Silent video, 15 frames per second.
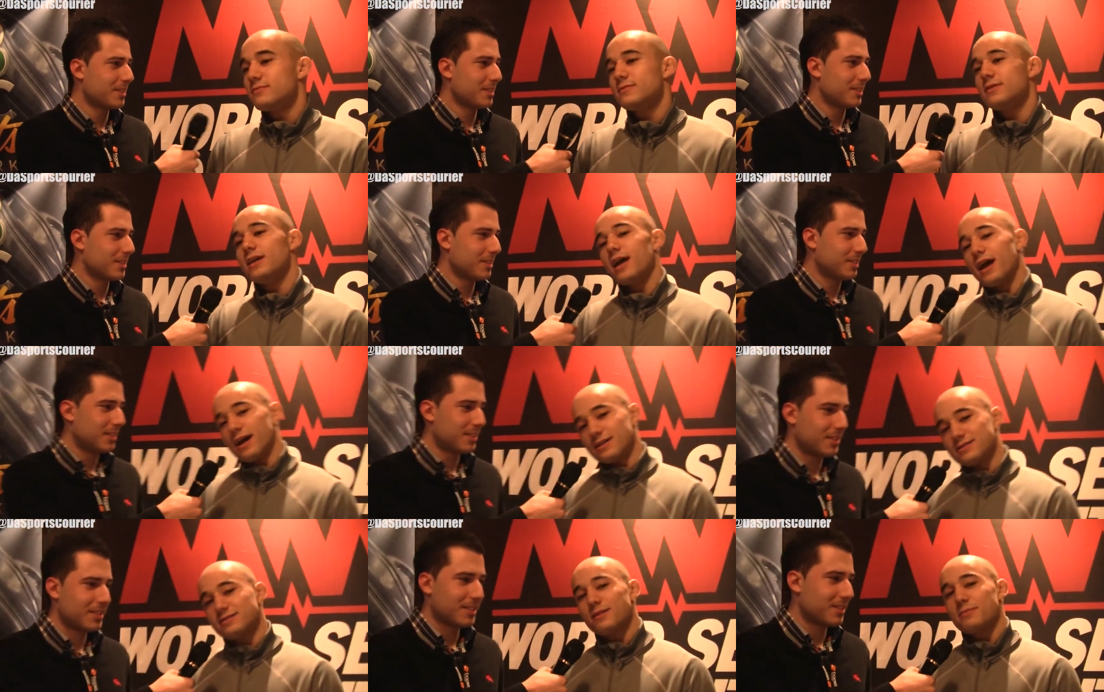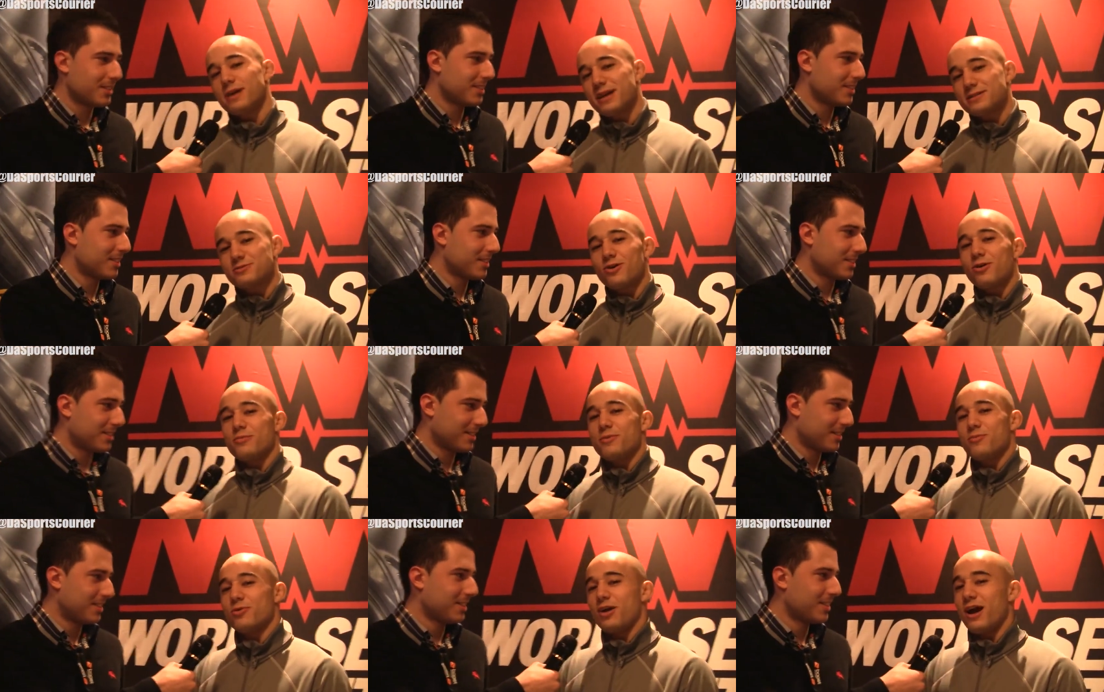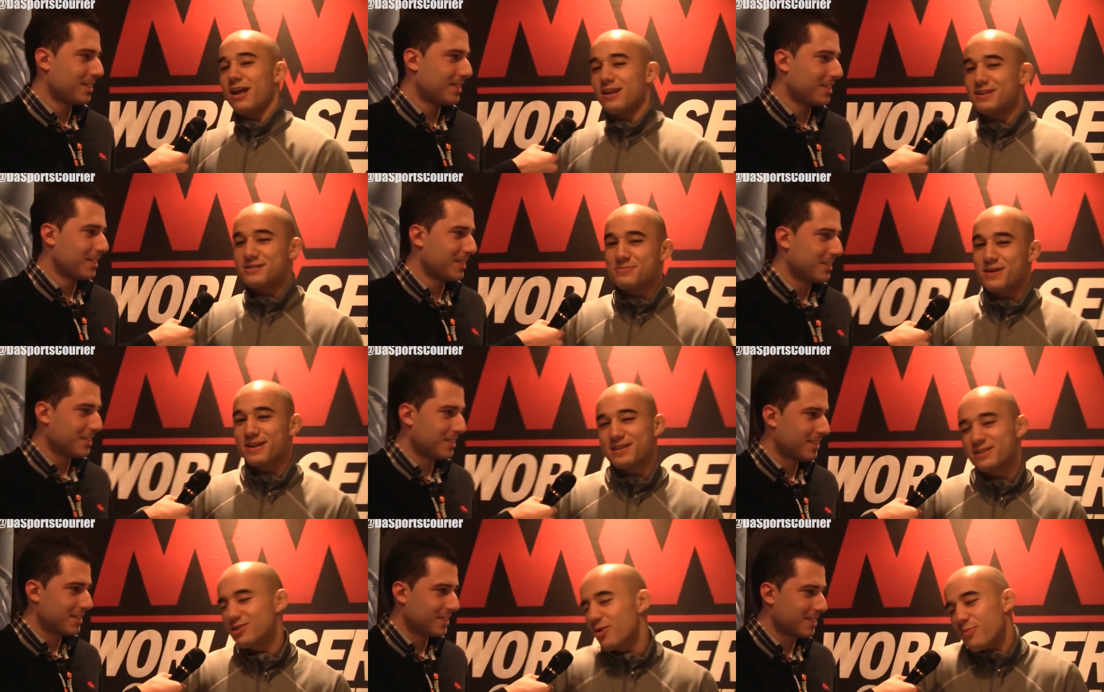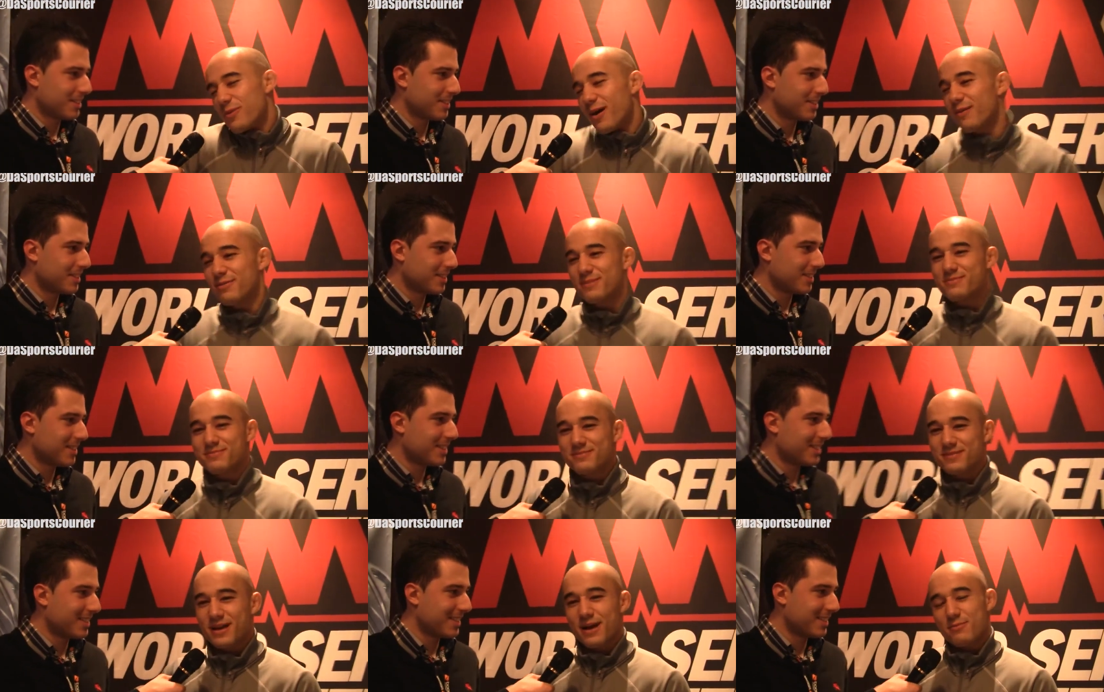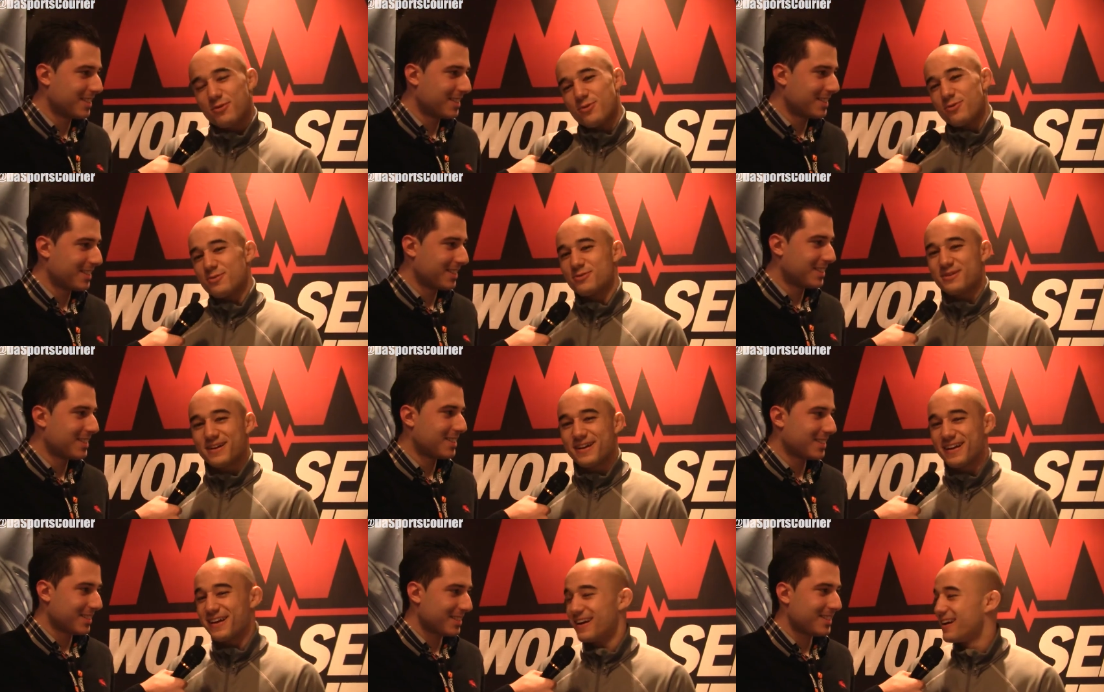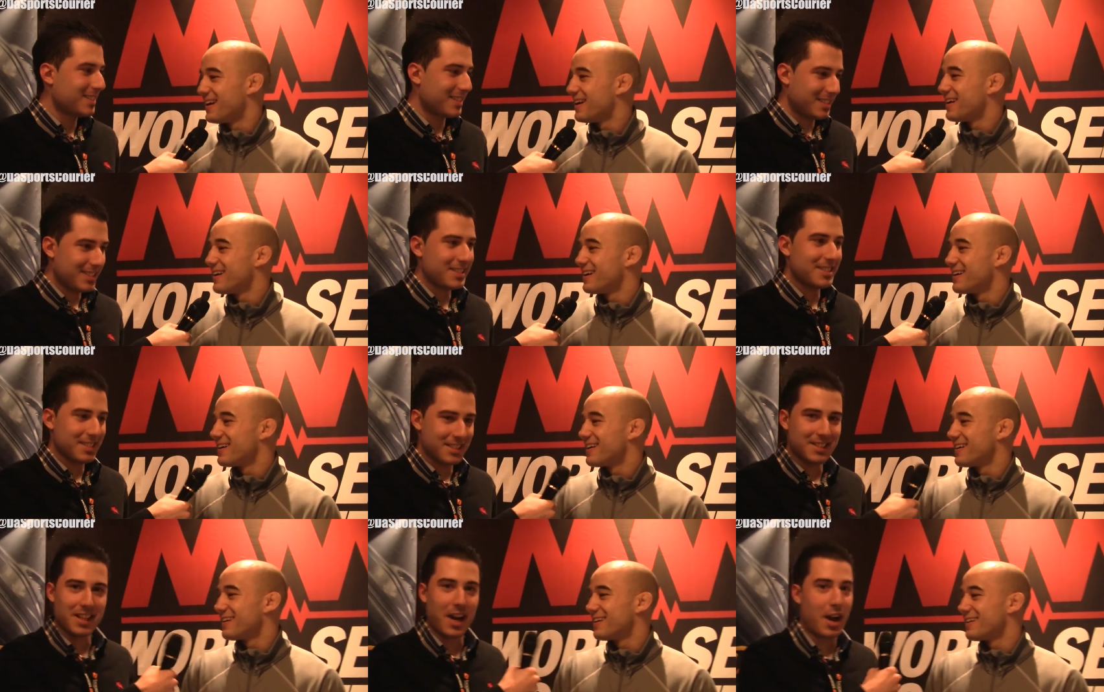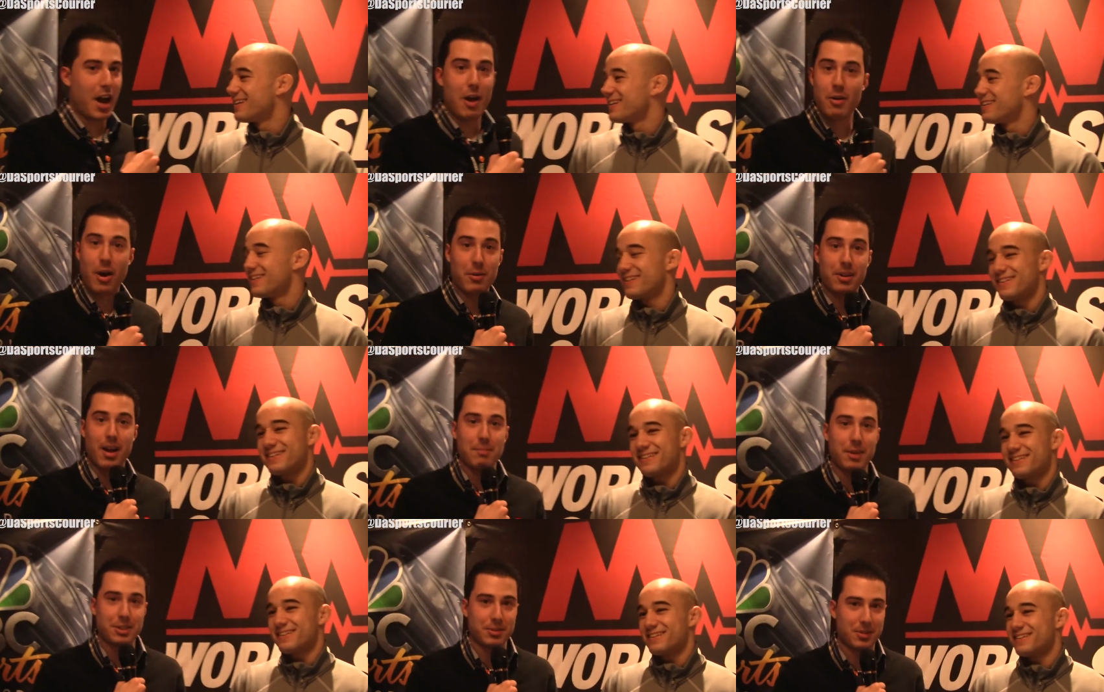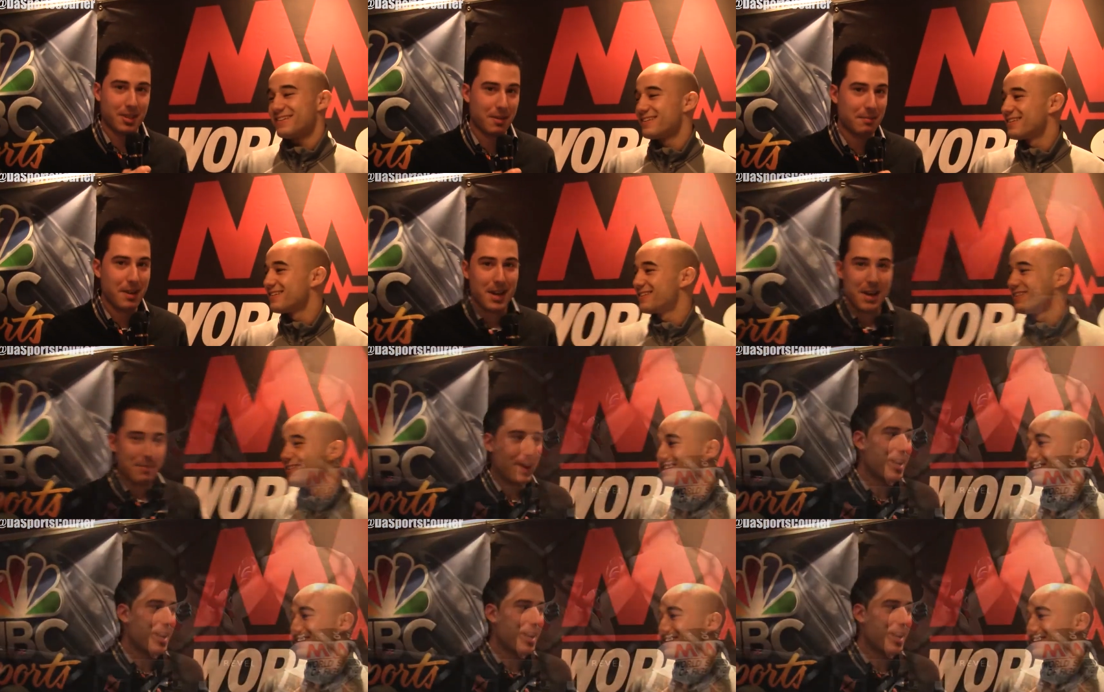Speaker 1: Yeah, some guys call me Morales, but no problem. I'm cool.
Speaker 2: Yeah, I, I would not mess with them. But